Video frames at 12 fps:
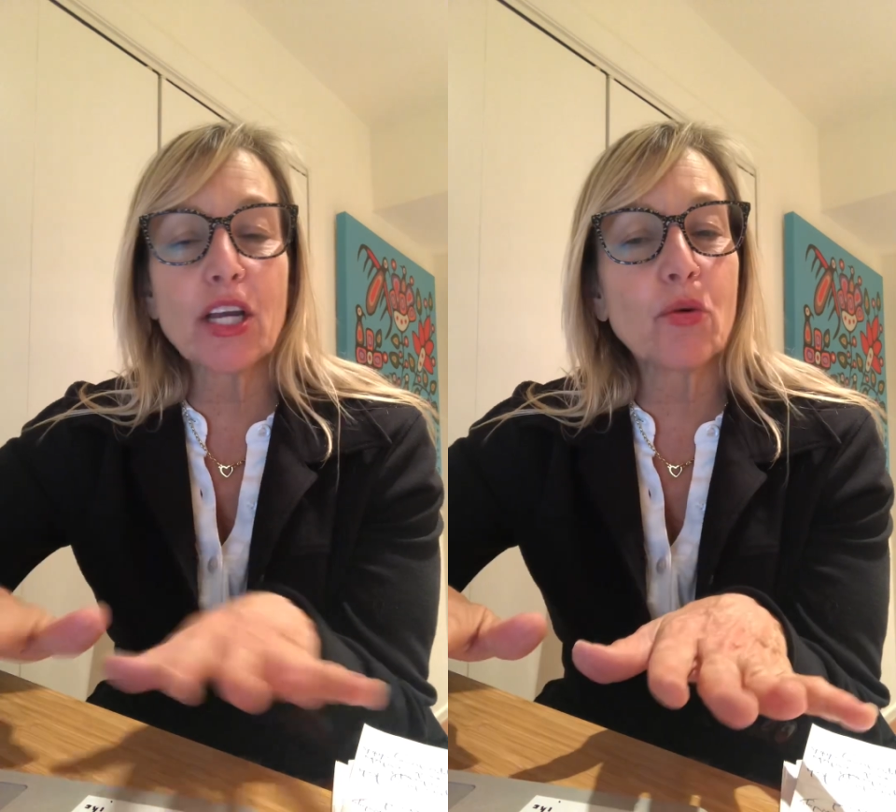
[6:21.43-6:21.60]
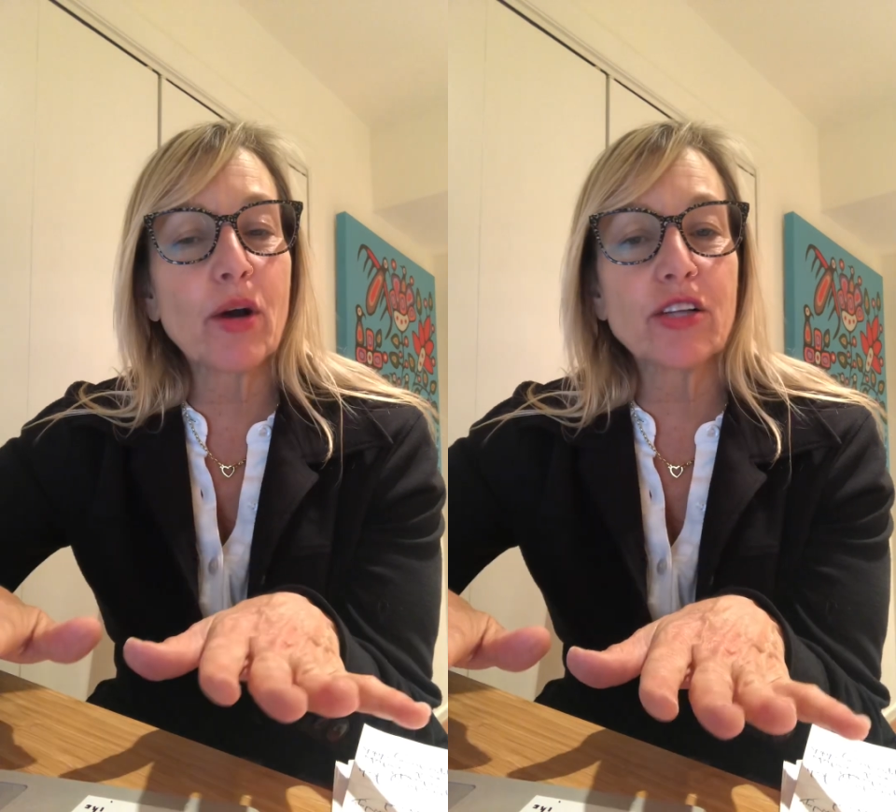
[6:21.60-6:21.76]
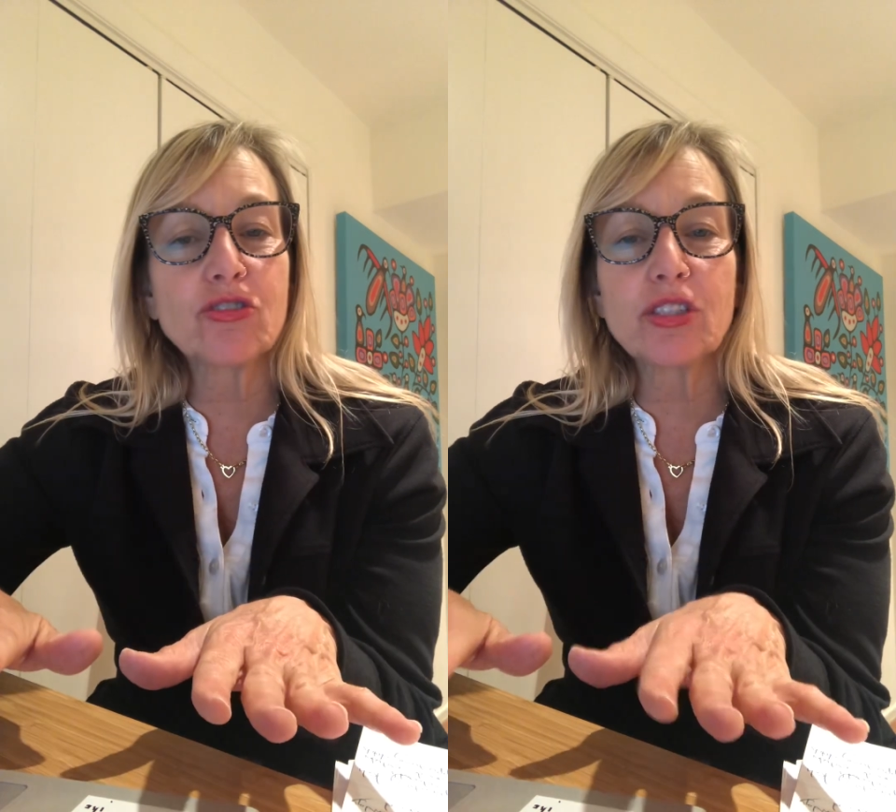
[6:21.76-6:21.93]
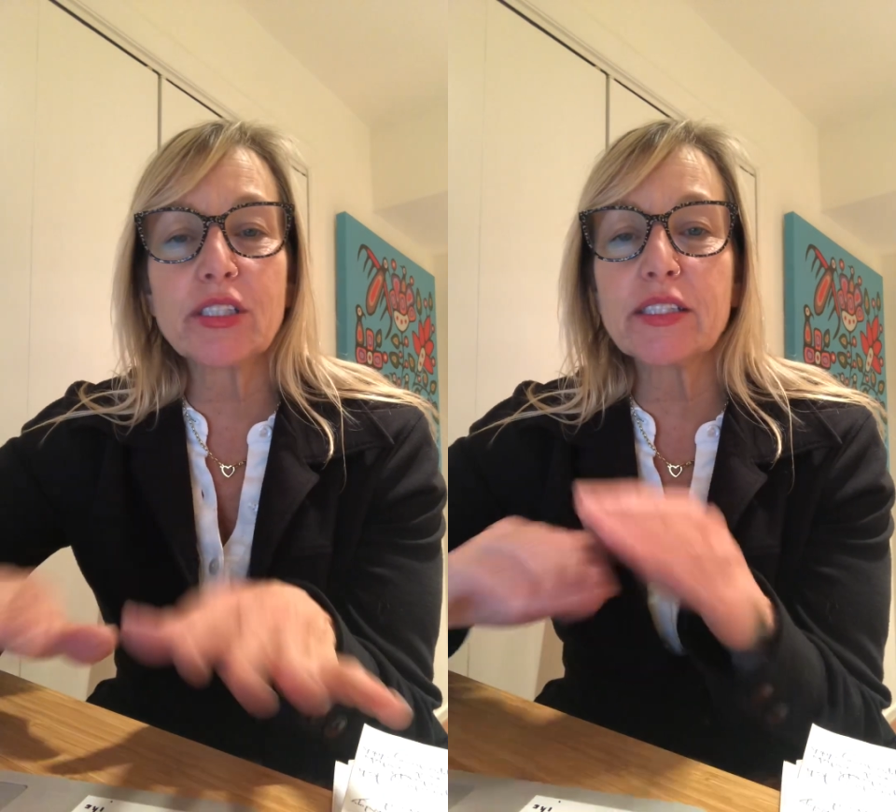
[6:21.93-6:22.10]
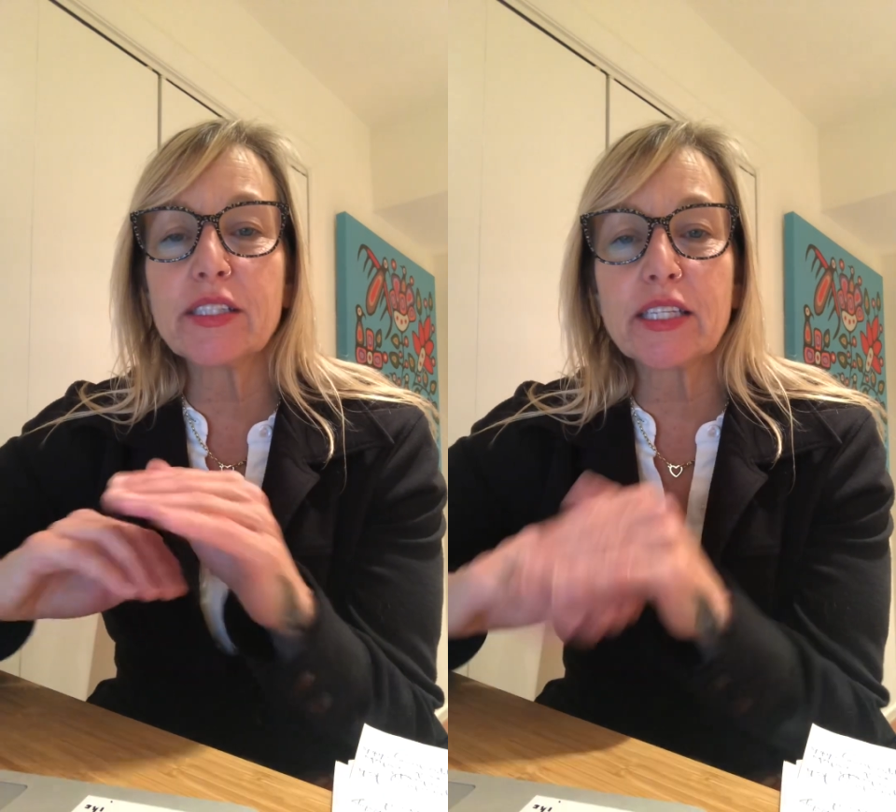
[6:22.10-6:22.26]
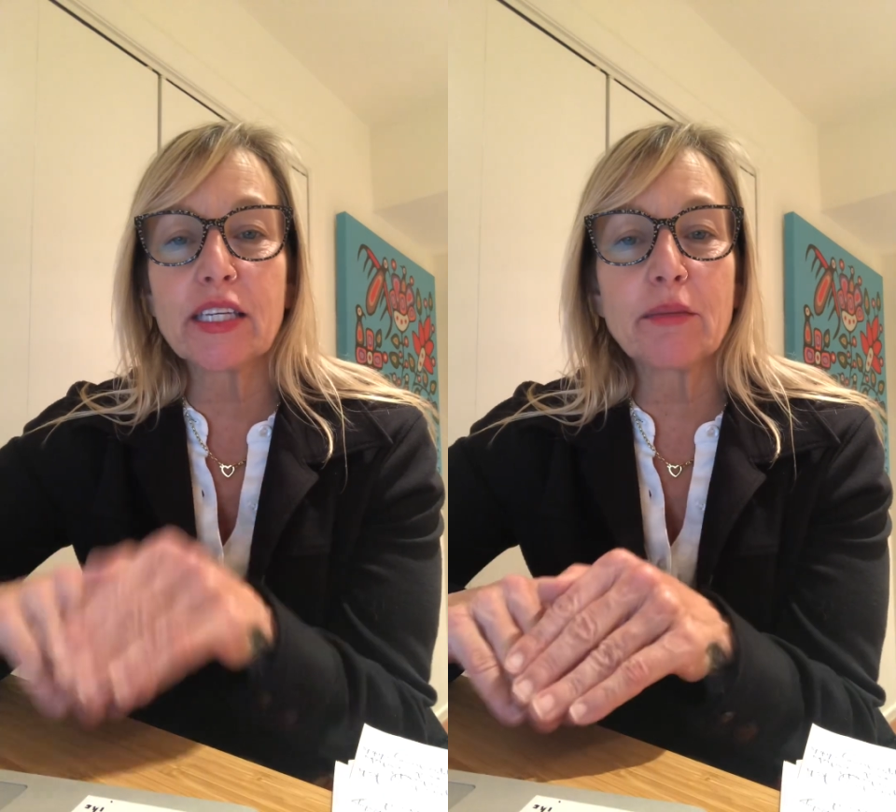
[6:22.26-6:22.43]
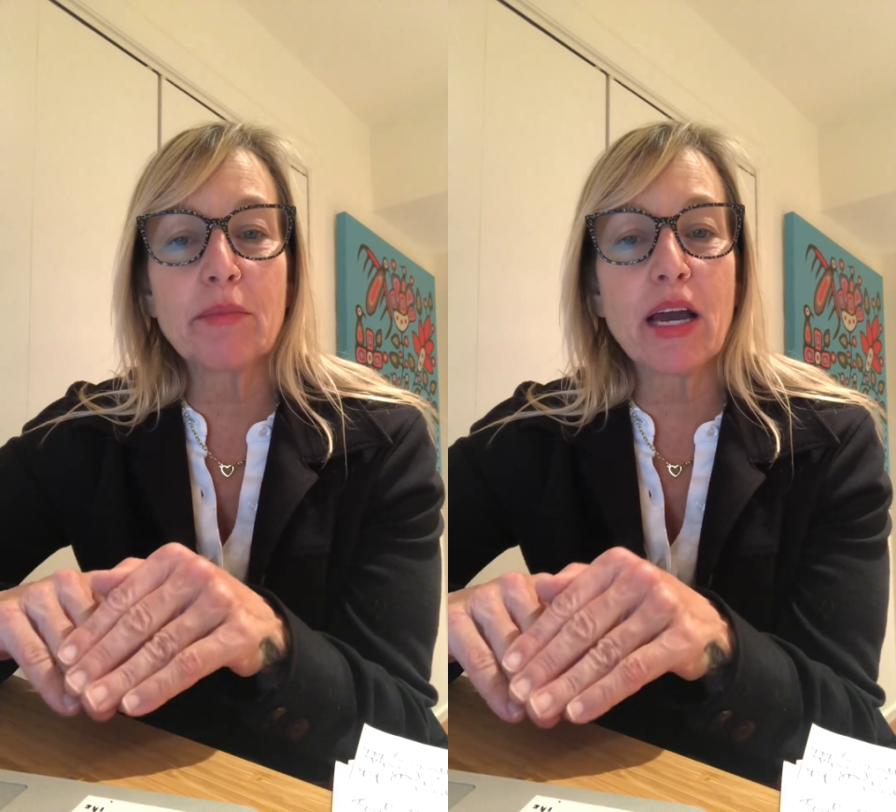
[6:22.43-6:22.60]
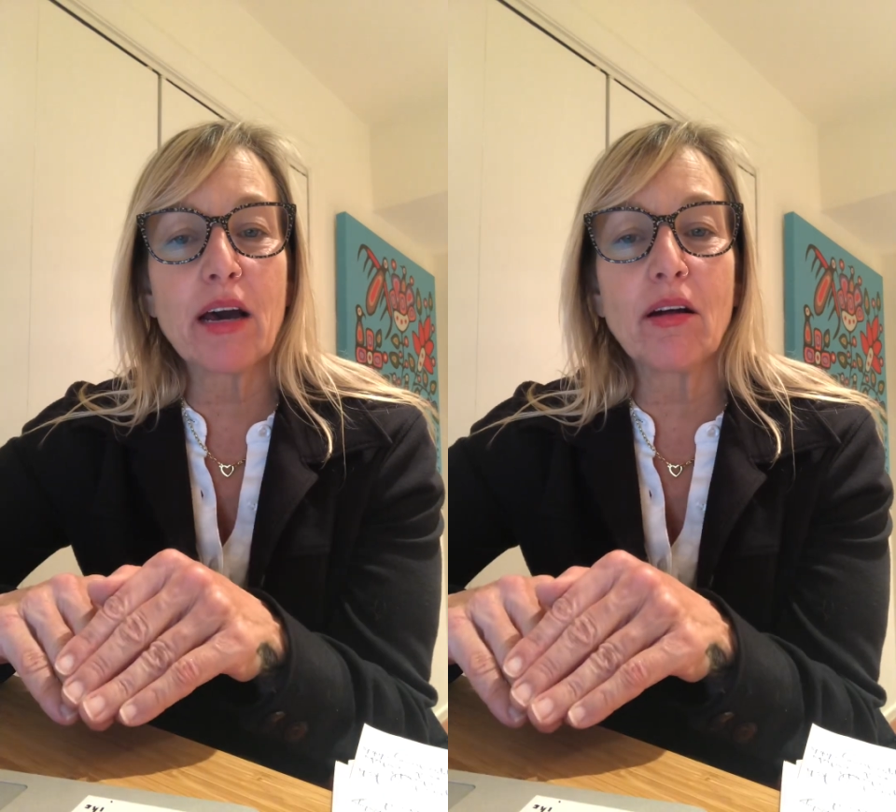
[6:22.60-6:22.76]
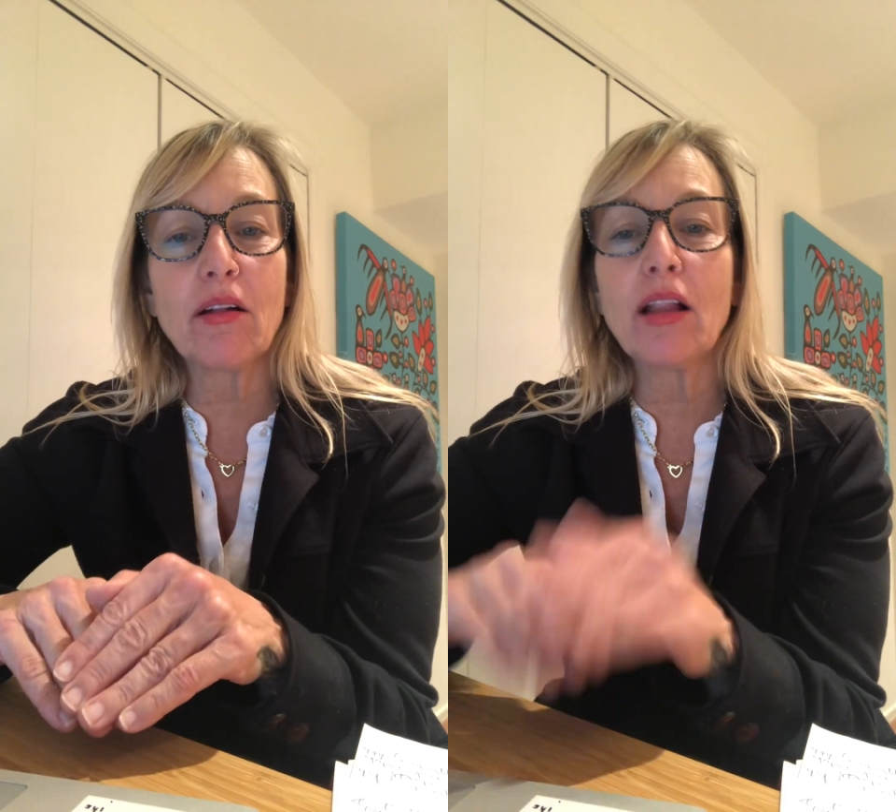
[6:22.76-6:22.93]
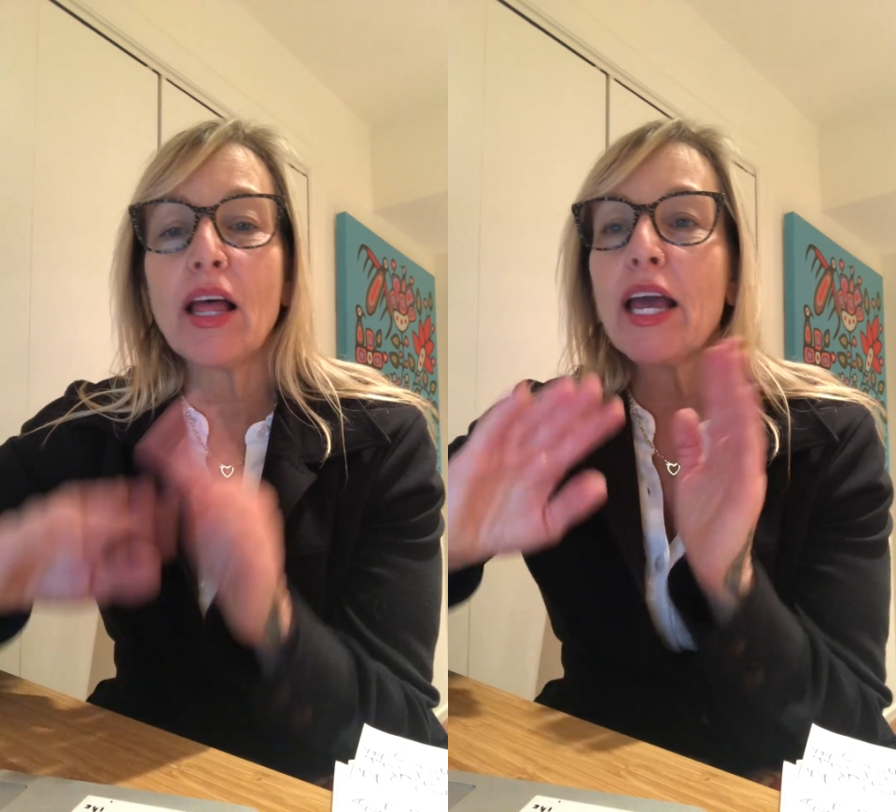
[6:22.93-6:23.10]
questions, email.